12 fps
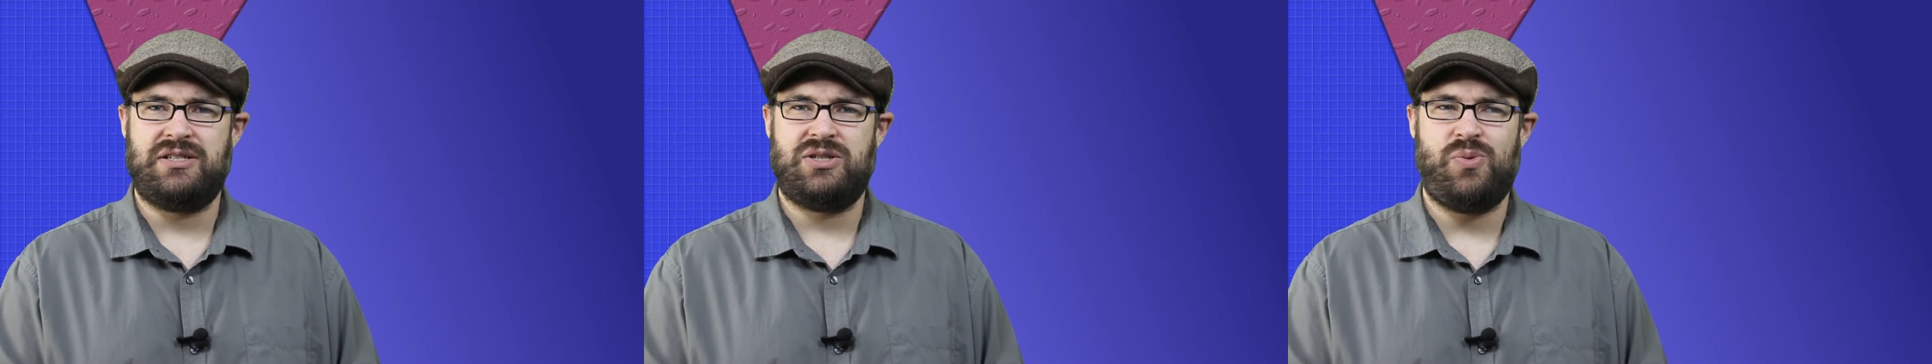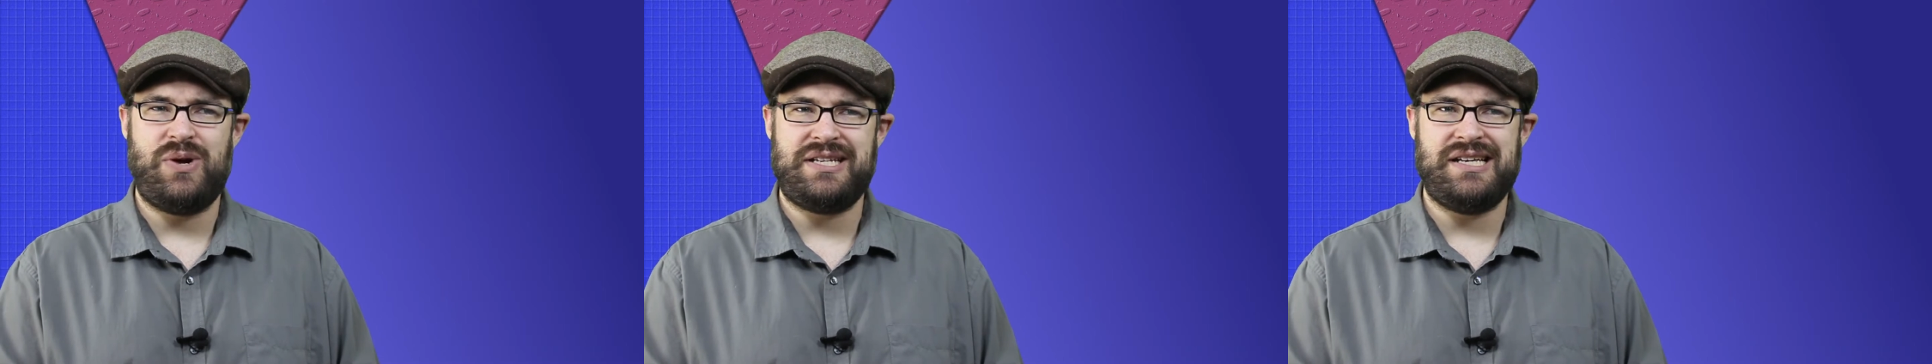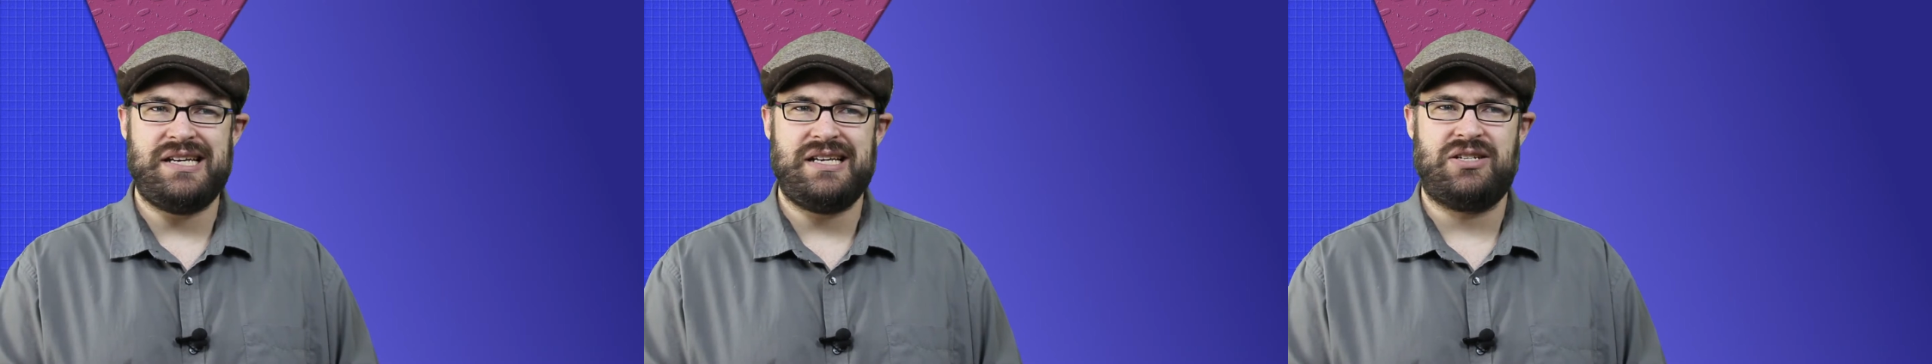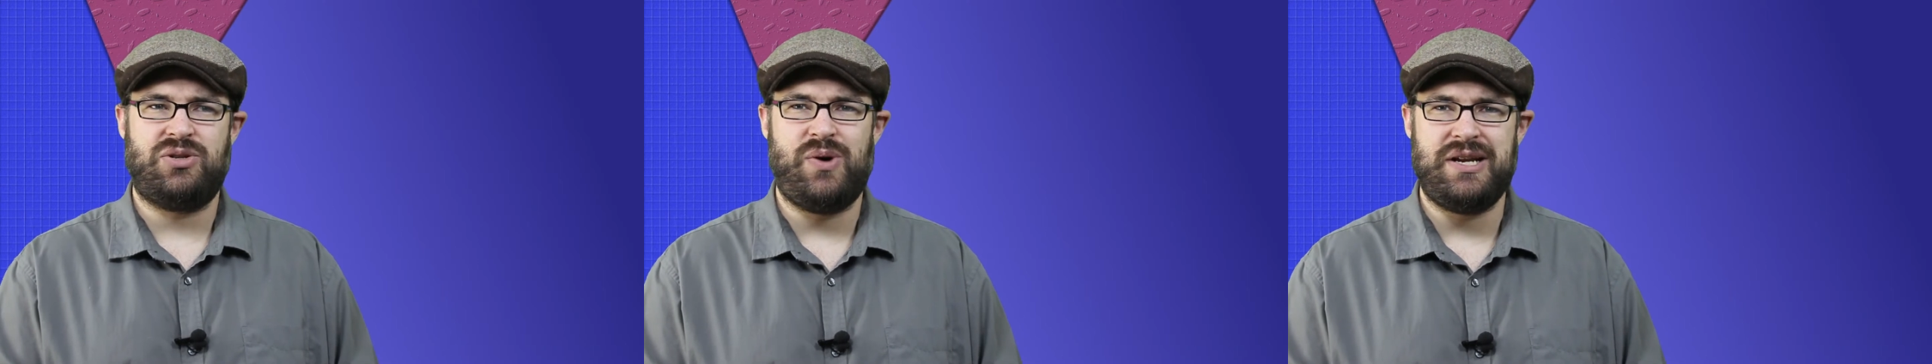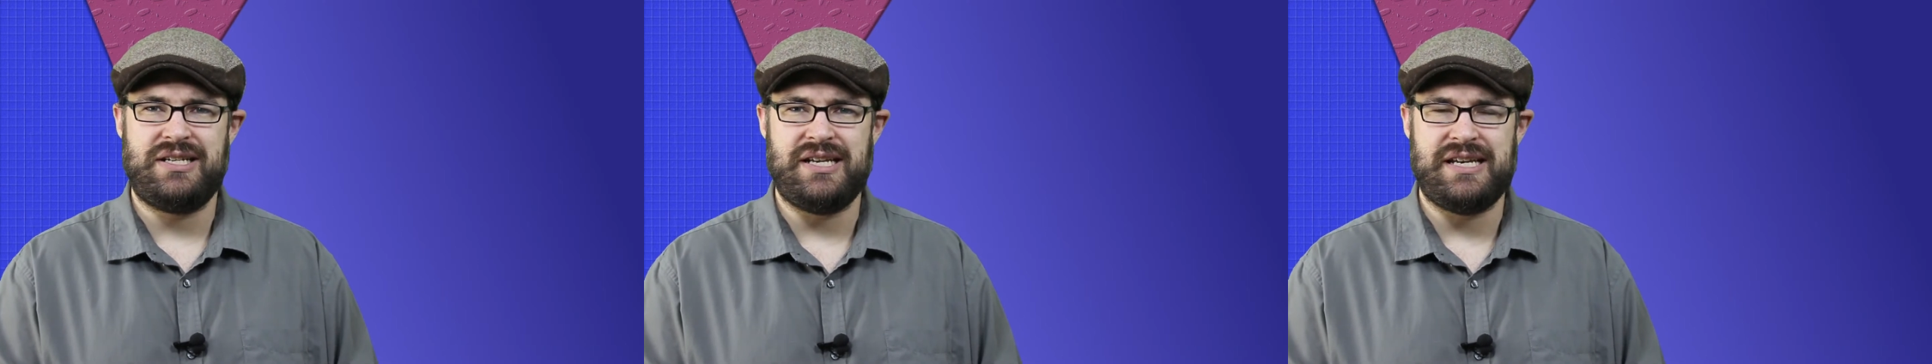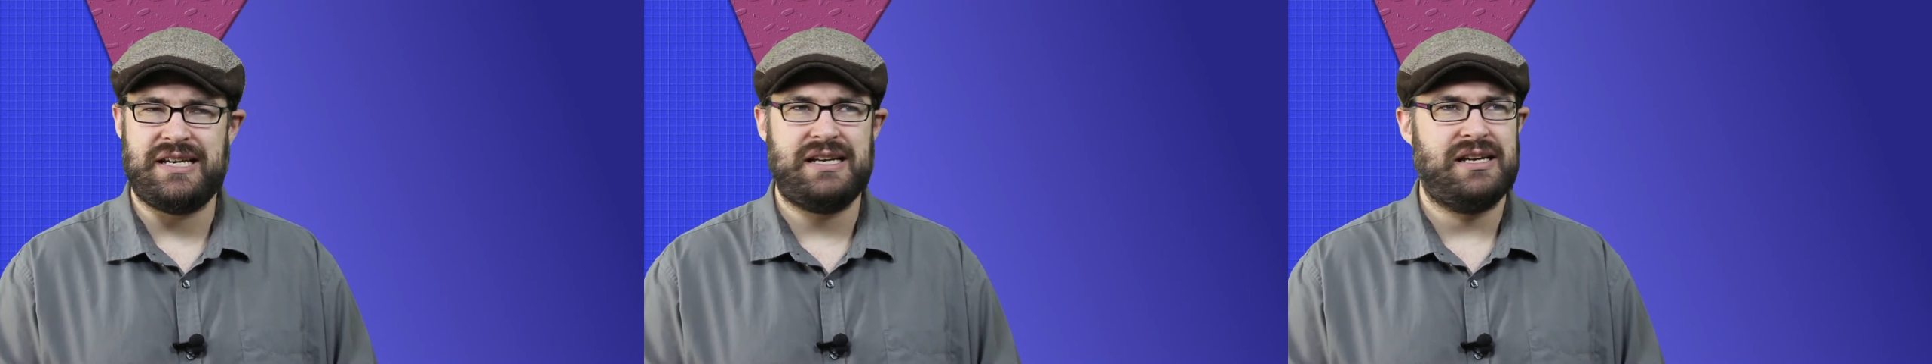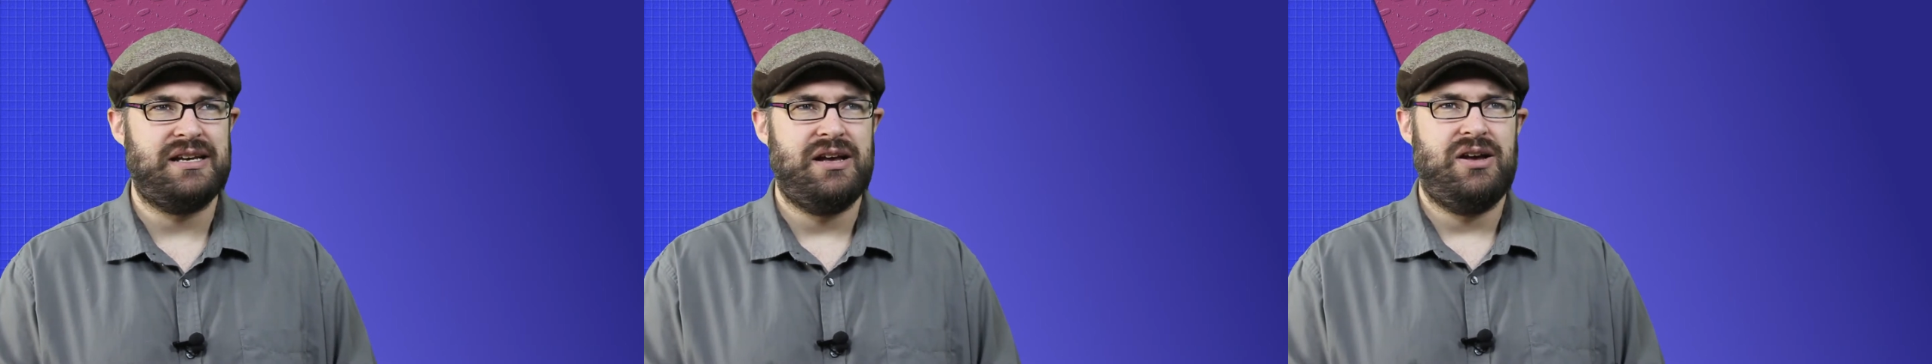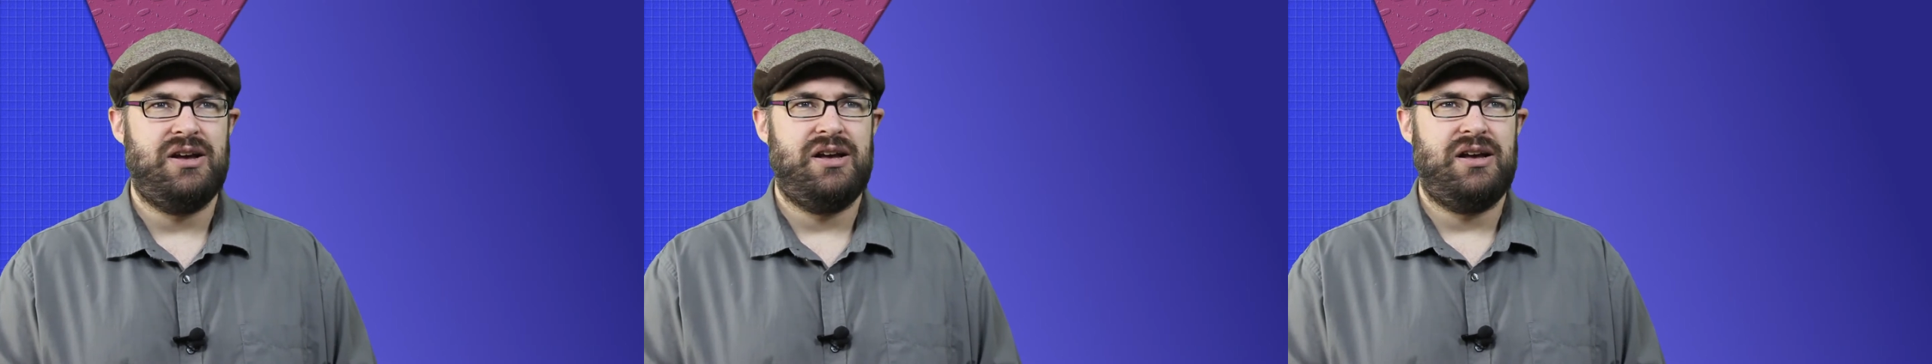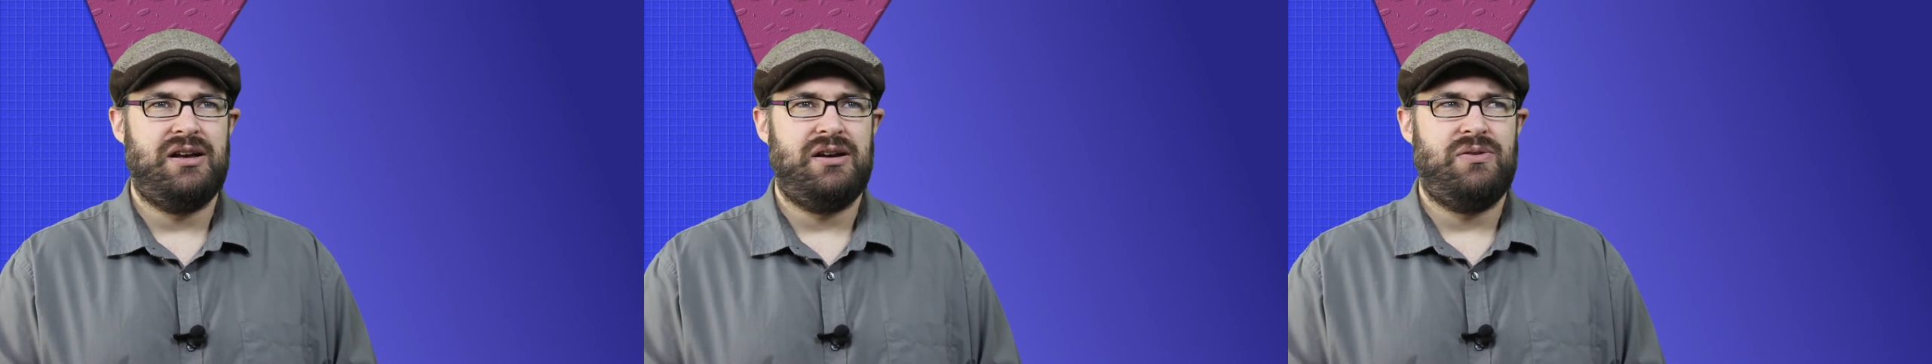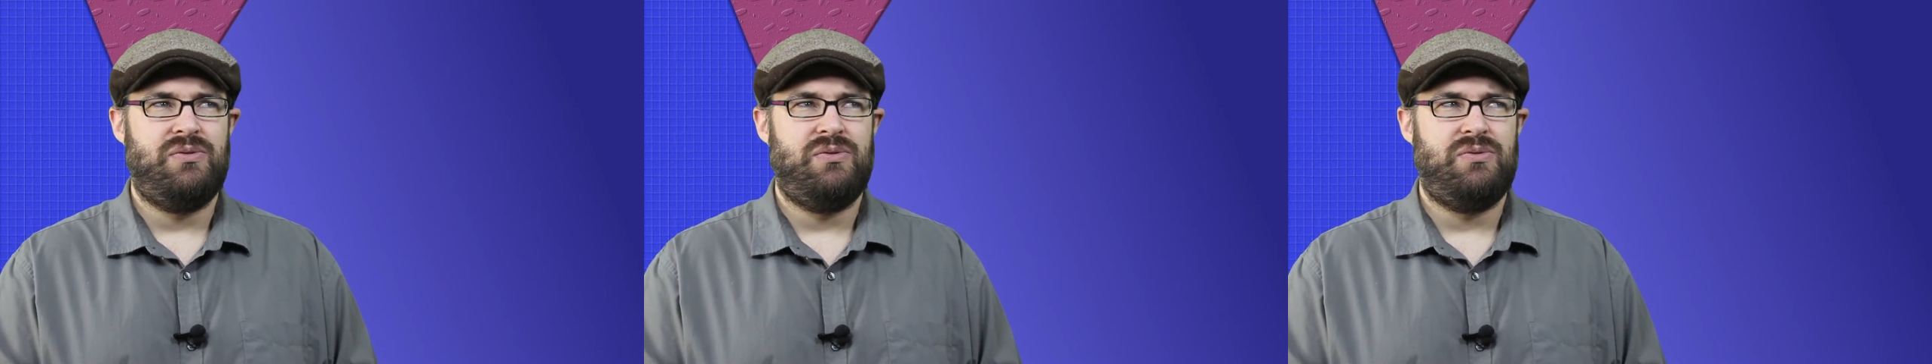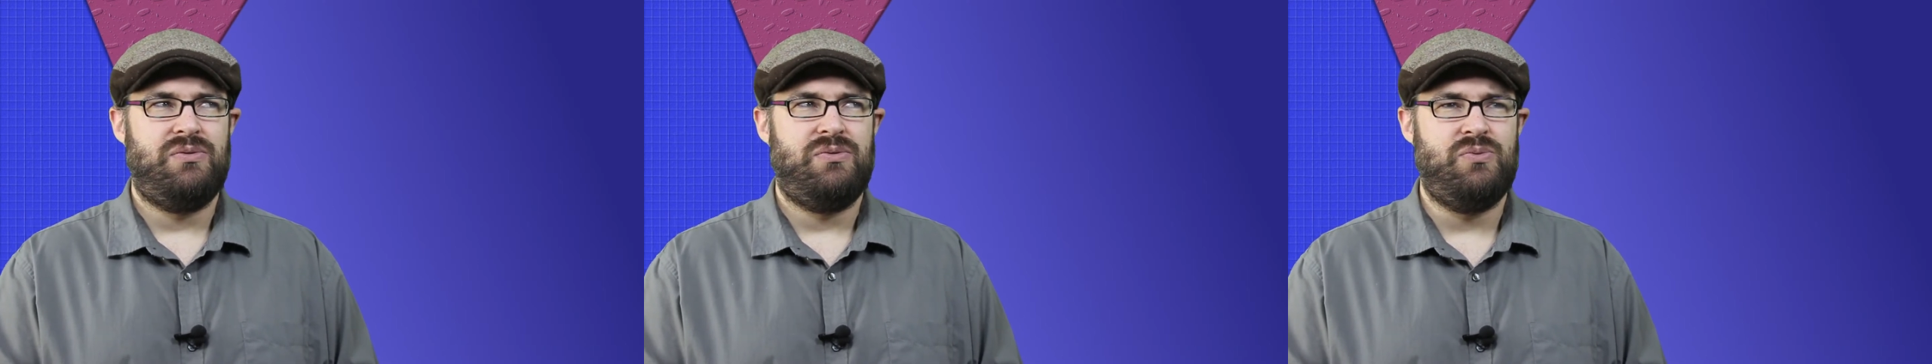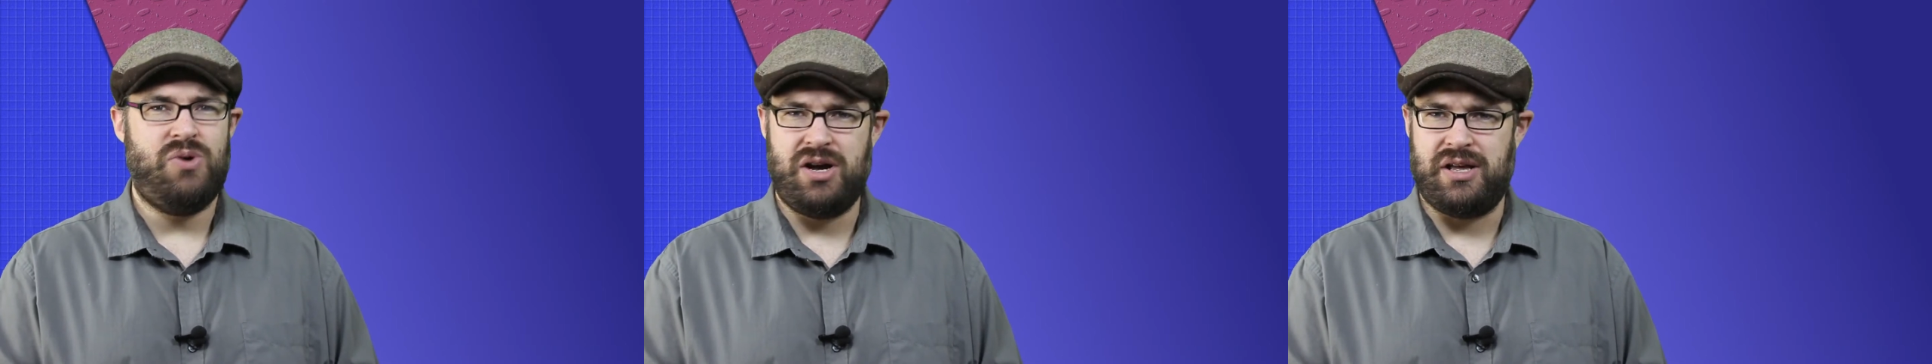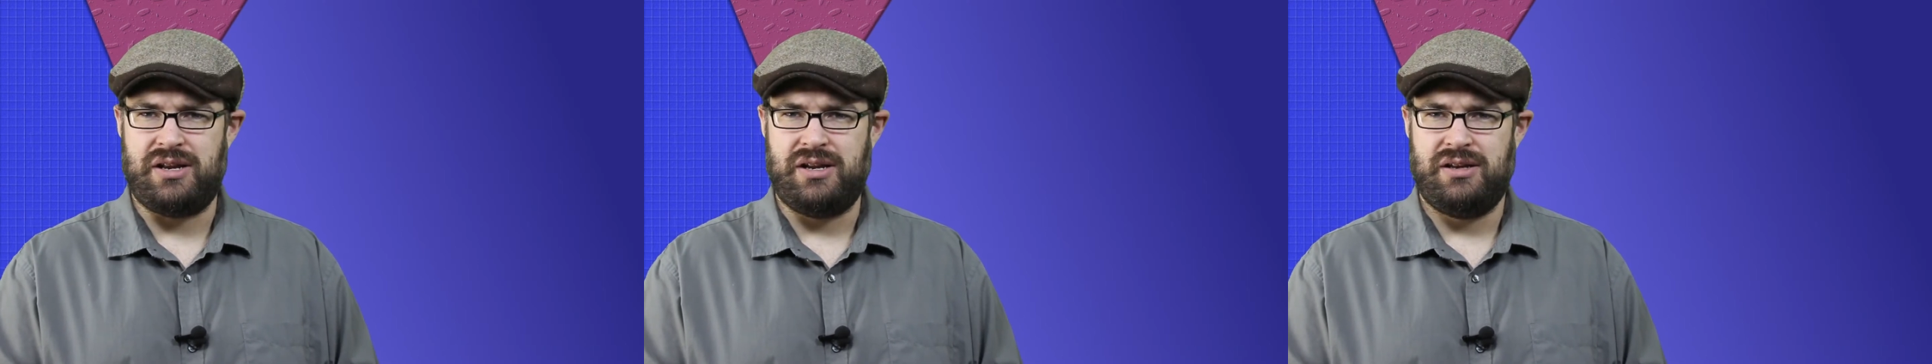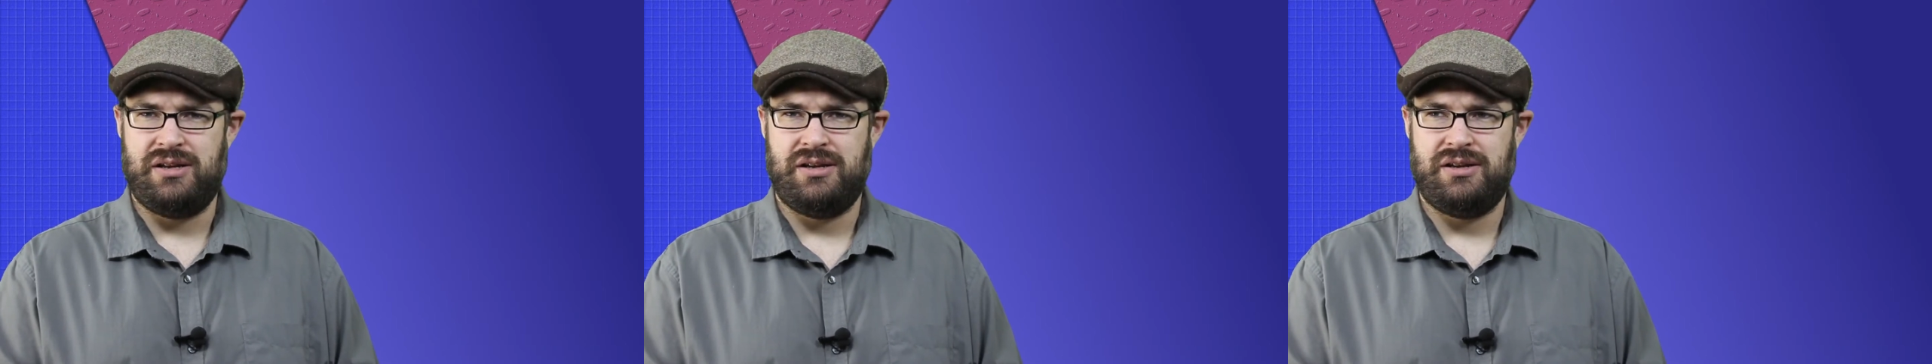2021